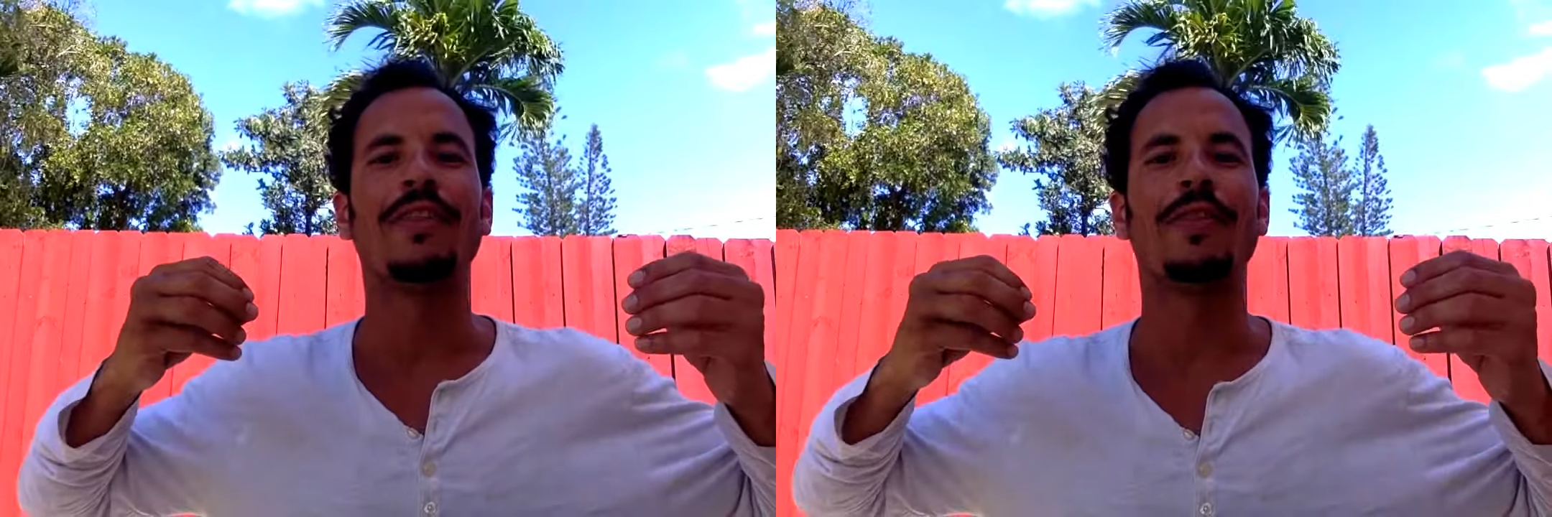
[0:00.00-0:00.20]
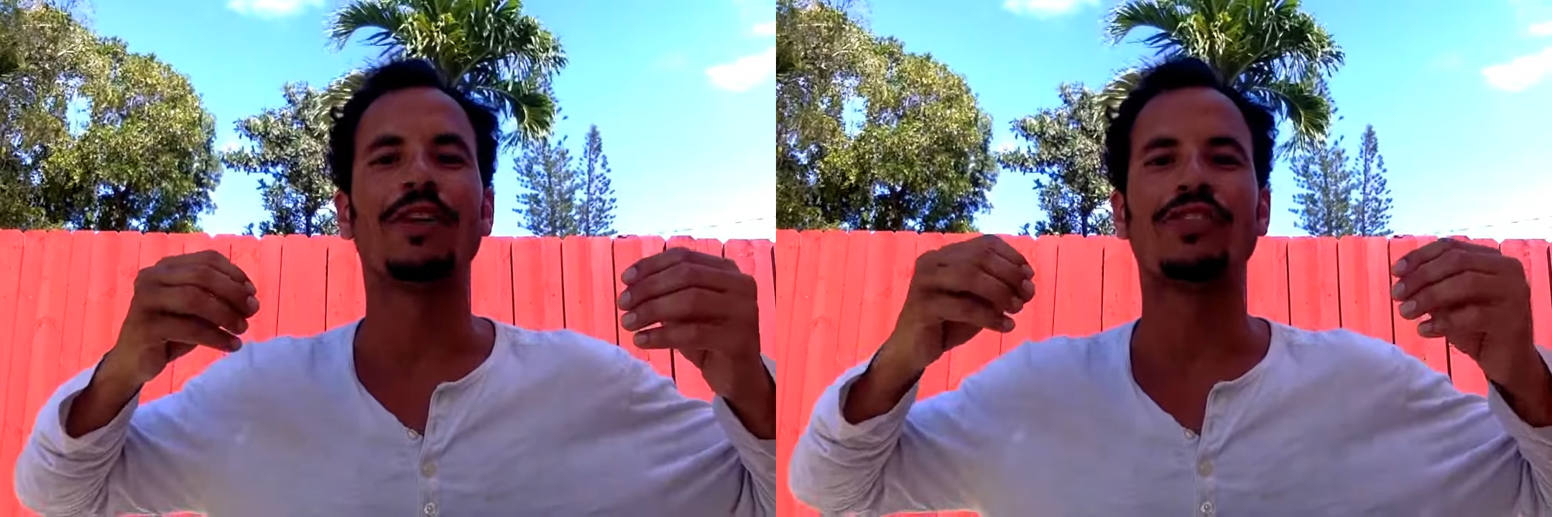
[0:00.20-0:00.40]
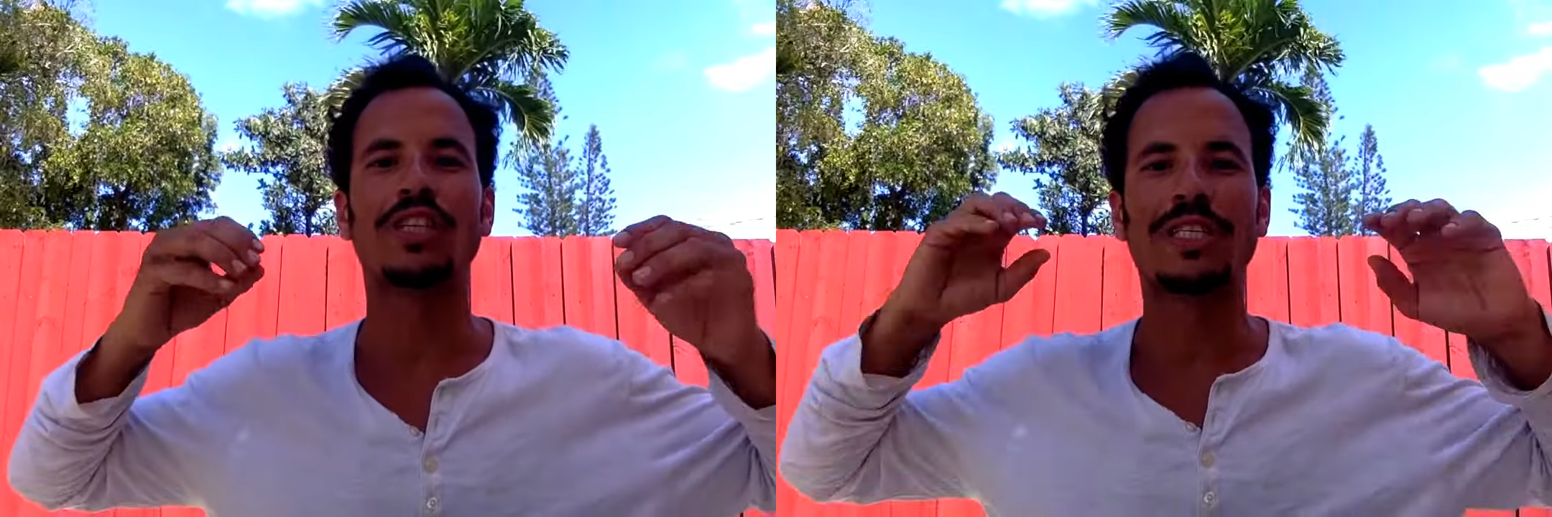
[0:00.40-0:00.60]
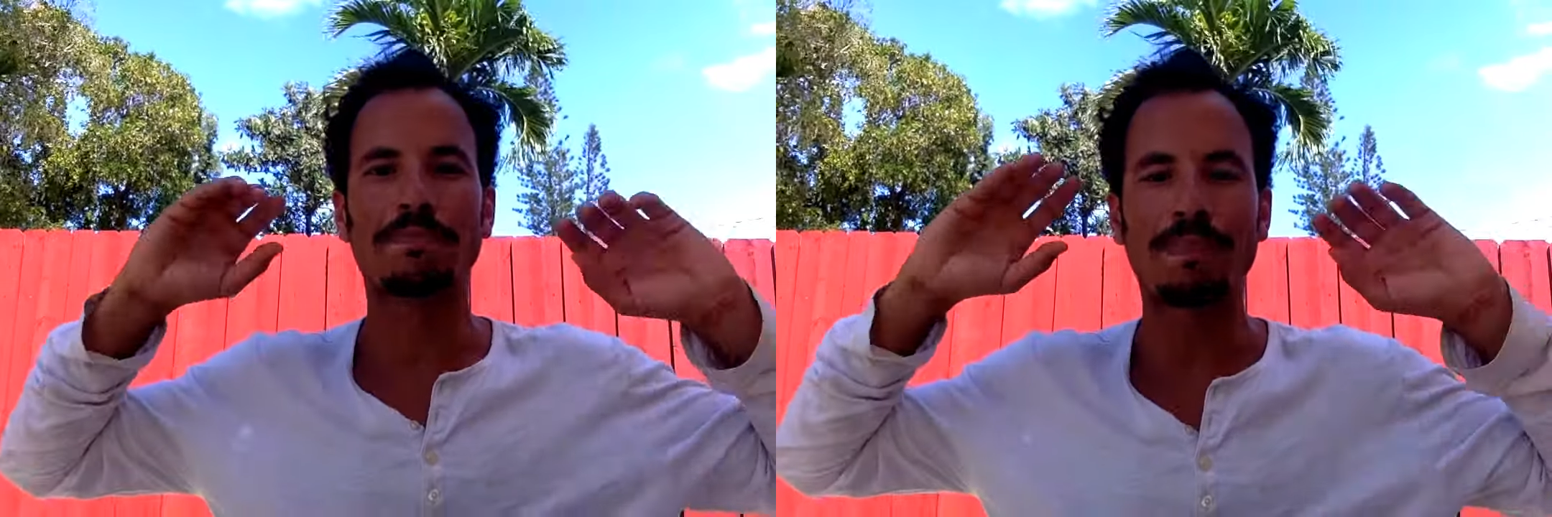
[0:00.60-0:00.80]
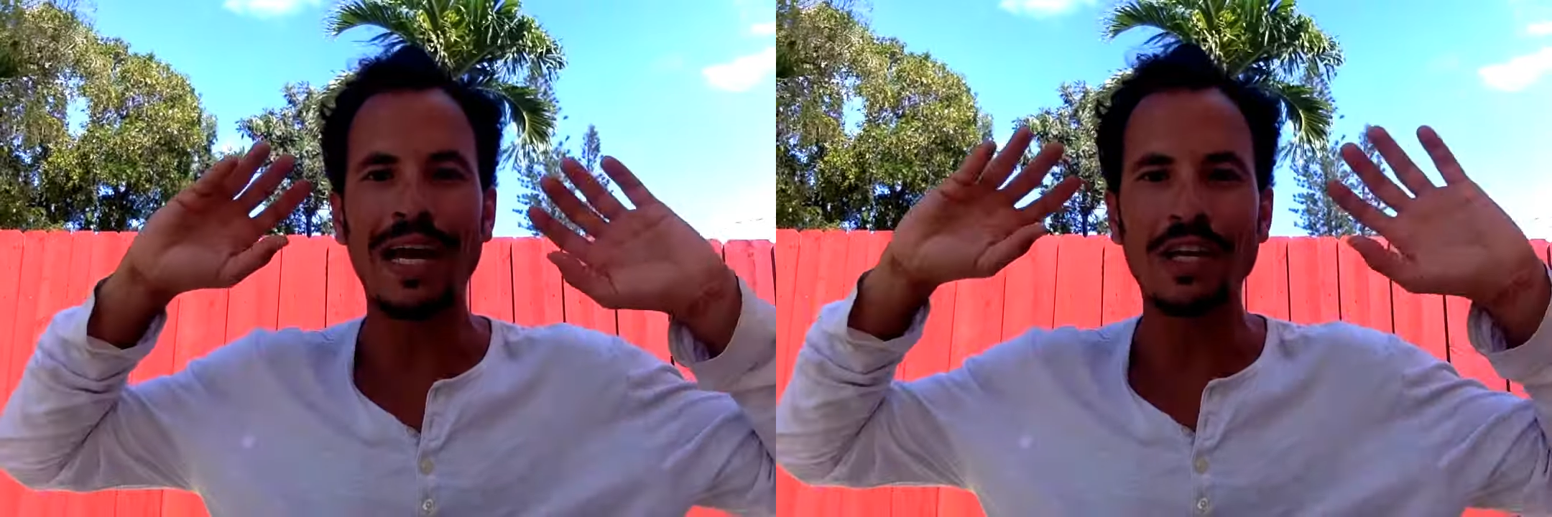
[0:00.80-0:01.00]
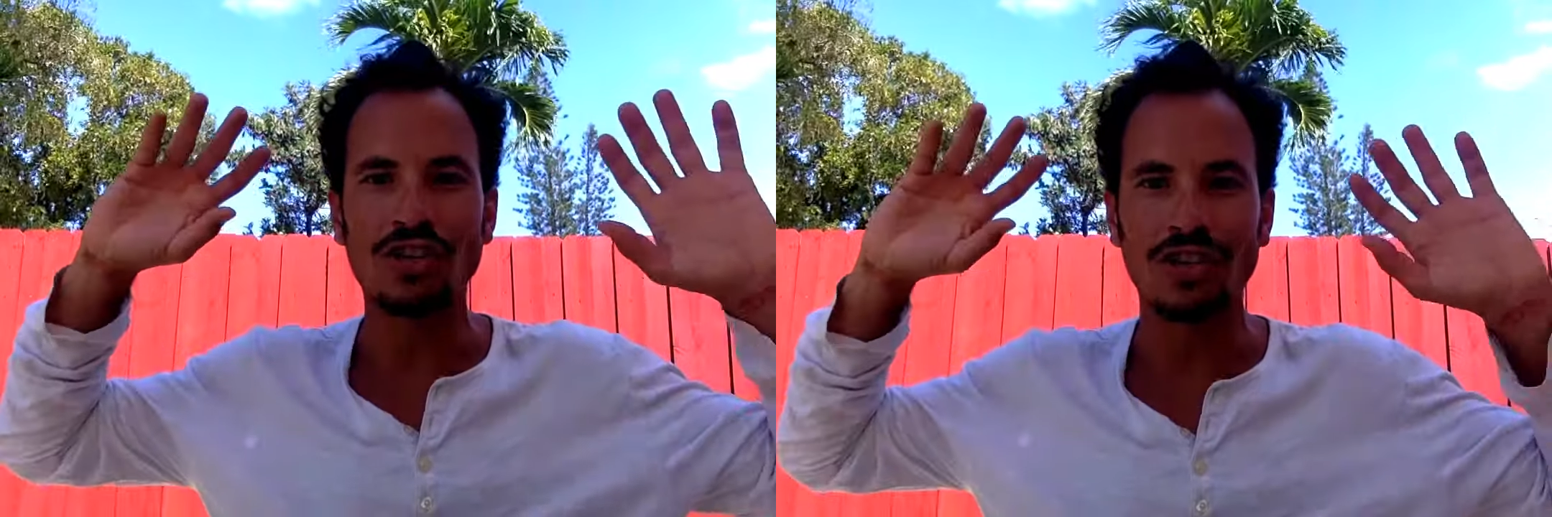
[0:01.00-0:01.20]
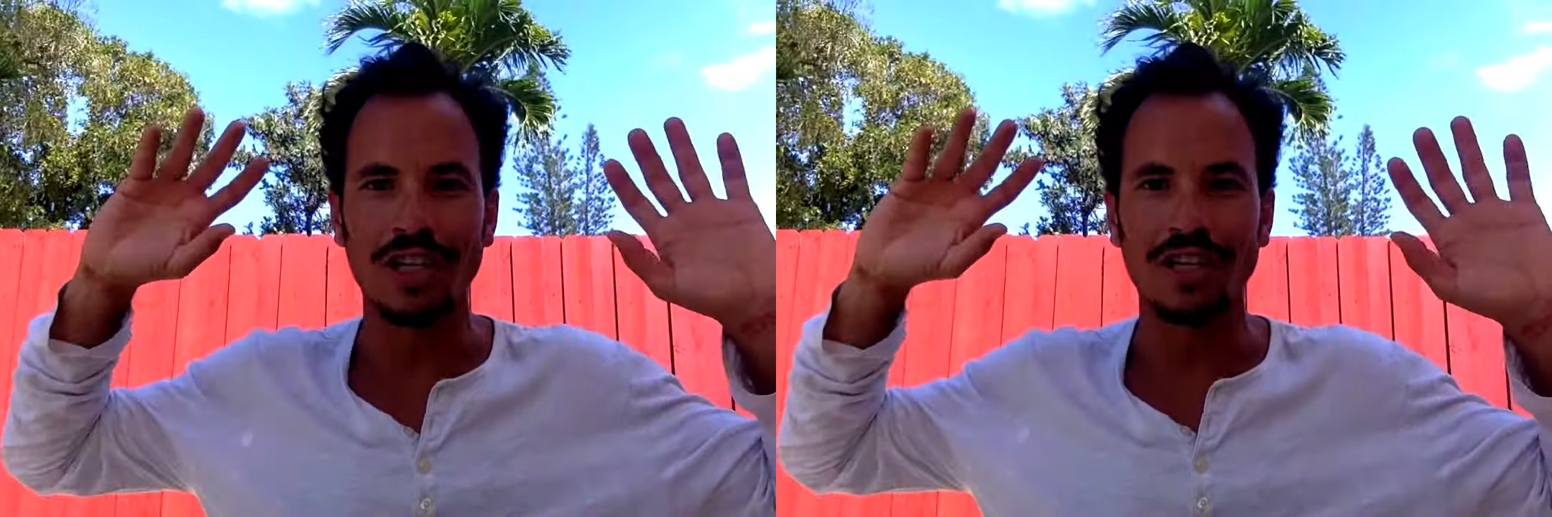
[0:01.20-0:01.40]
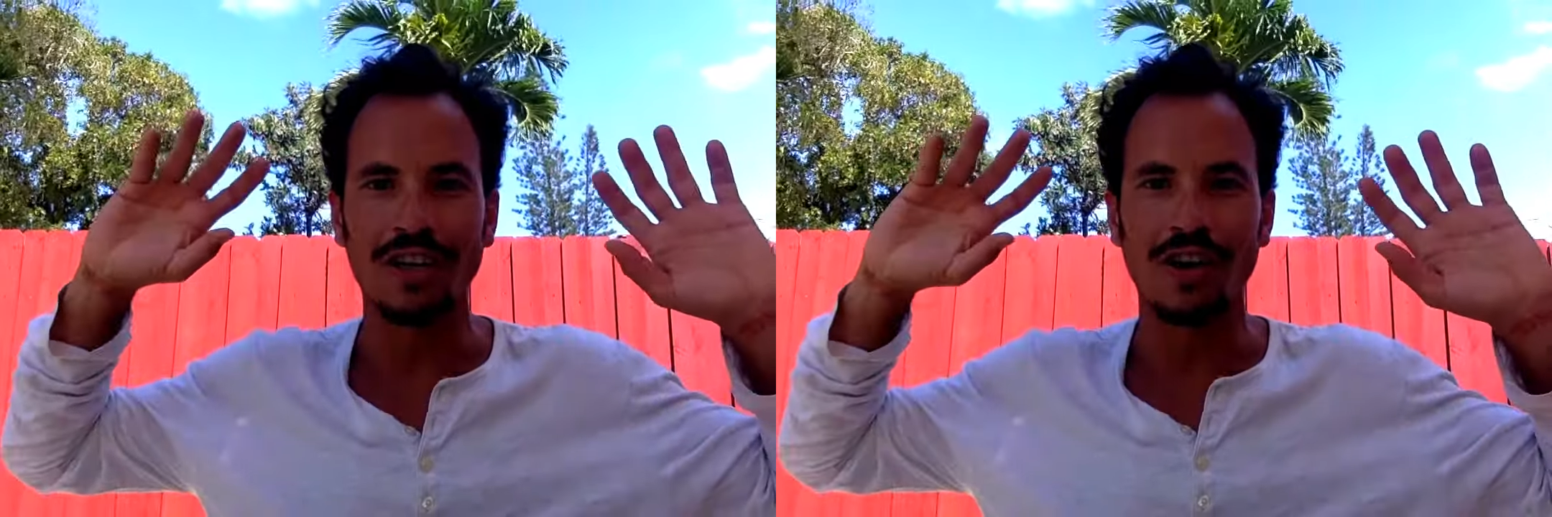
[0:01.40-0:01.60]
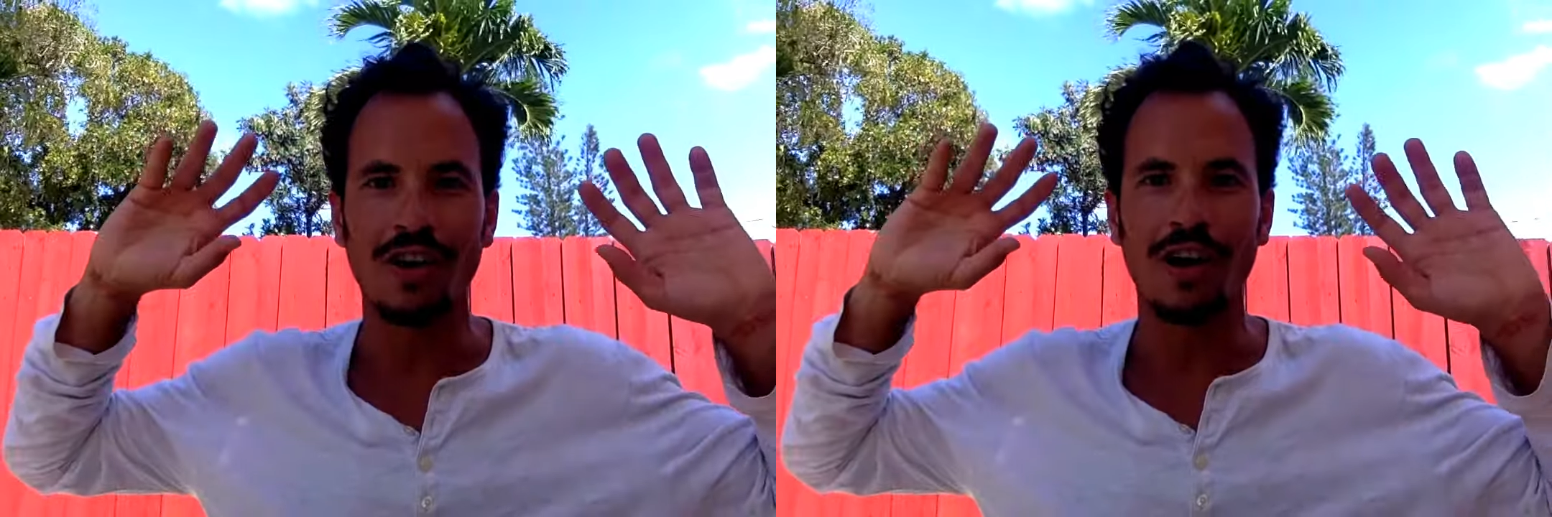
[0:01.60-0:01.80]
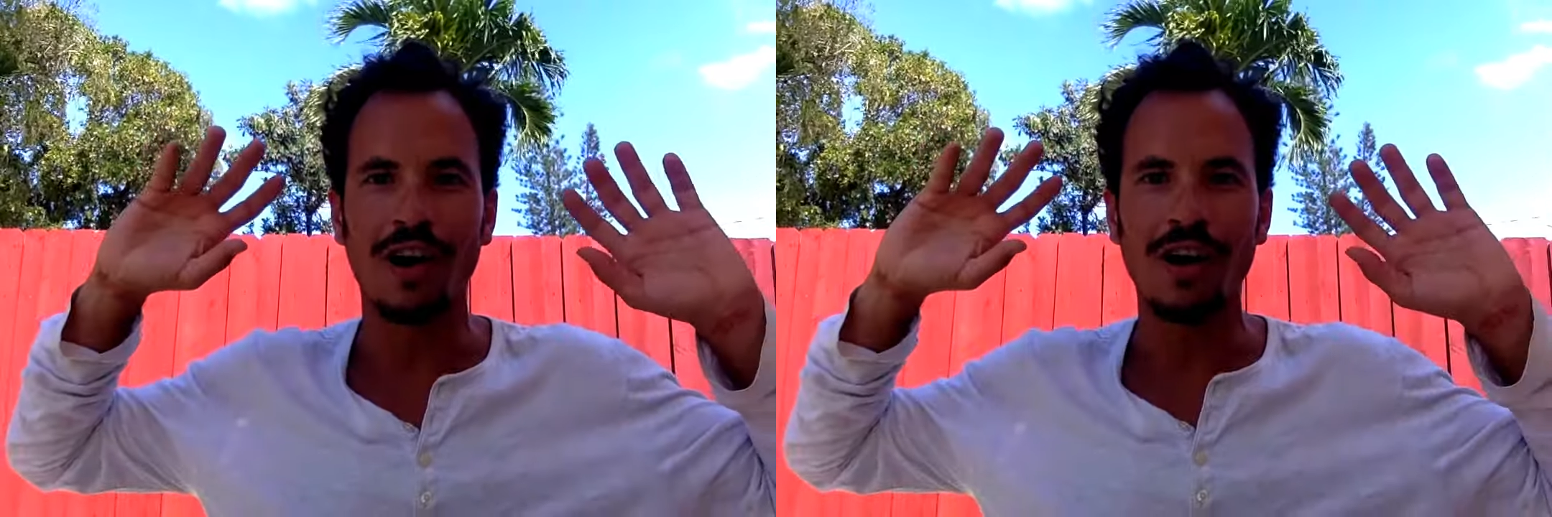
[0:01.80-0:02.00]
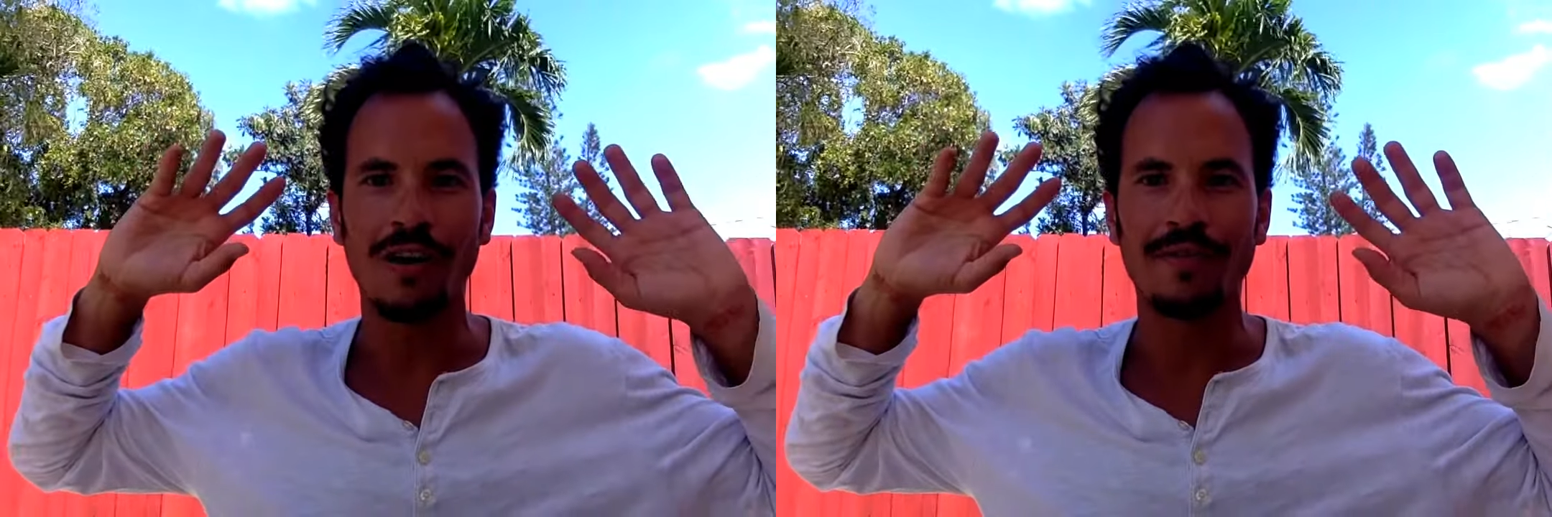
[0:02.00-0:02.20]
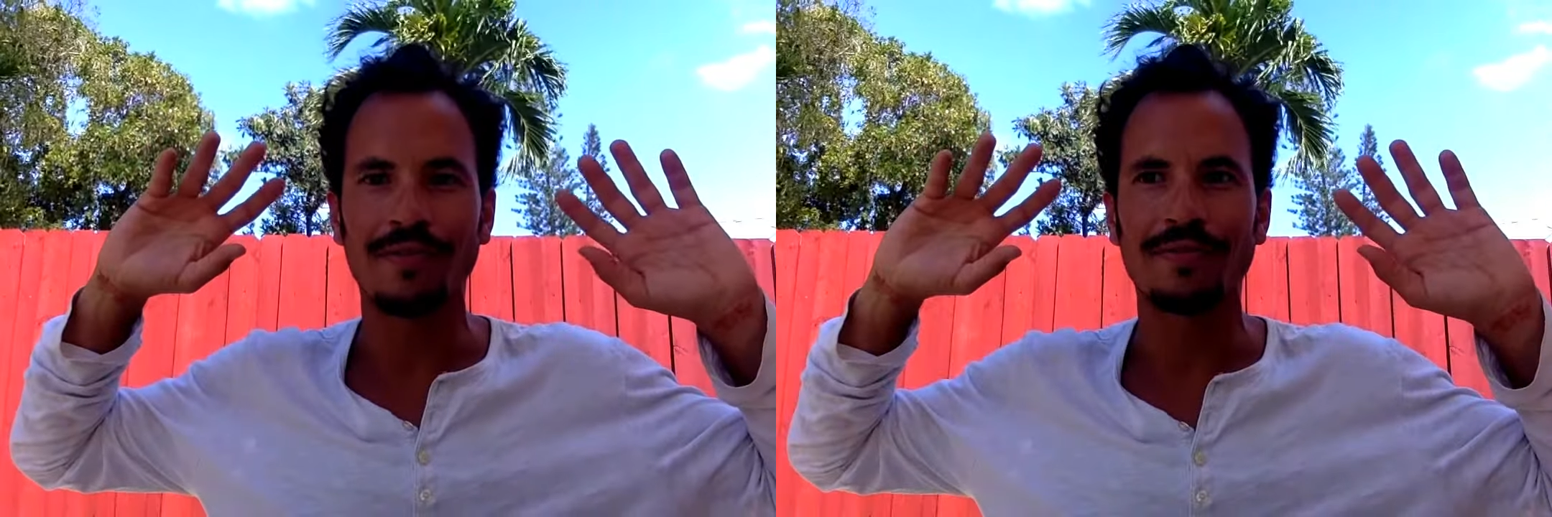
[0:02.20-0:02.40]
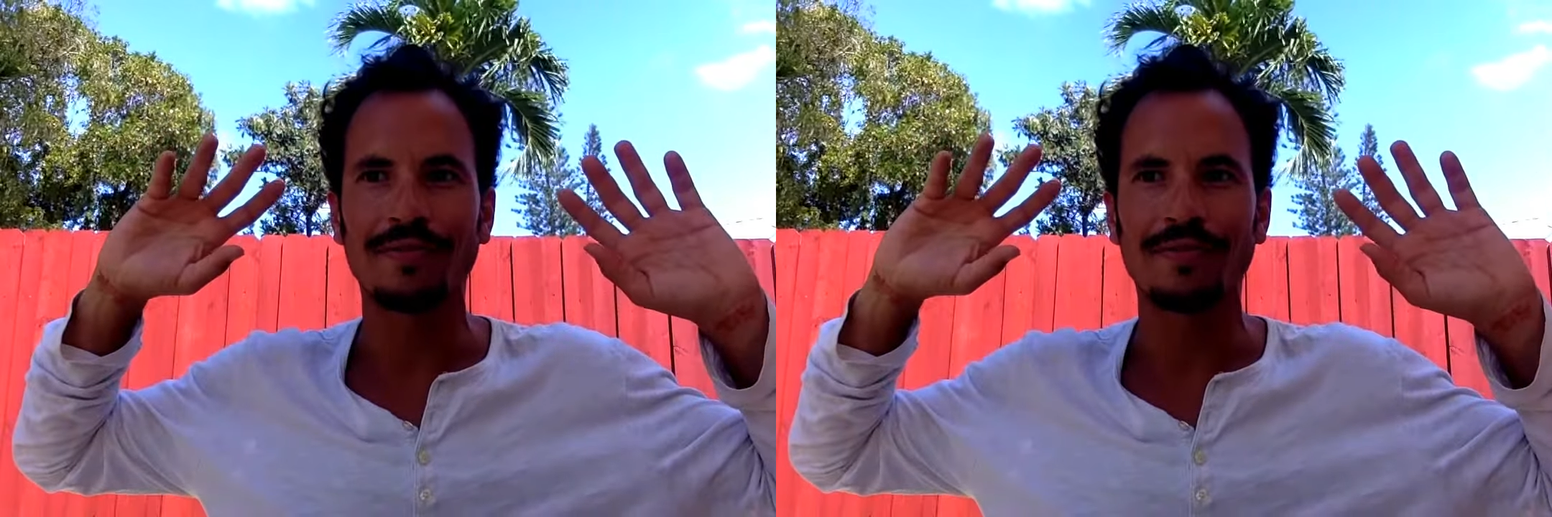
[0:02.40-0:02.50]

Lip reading: the suspension of